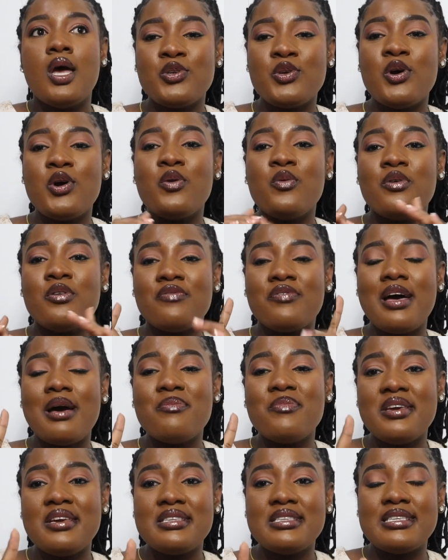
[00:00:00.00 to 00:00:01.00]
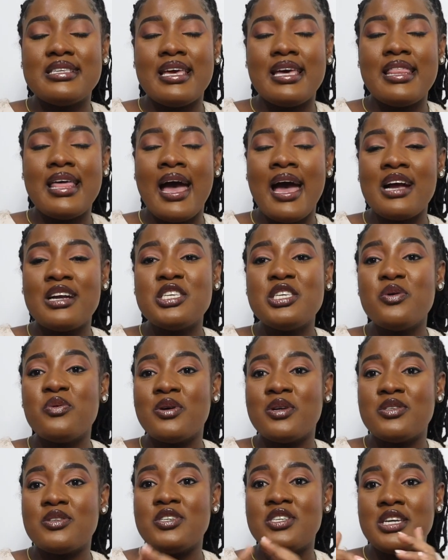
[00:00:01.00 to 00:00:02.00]
So with that being said, I actually
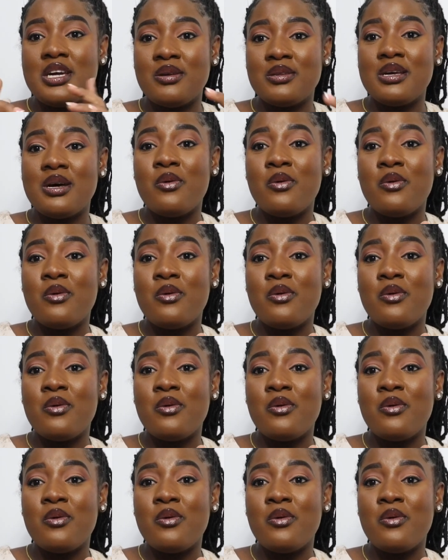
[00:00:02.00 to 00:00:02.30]
want to shout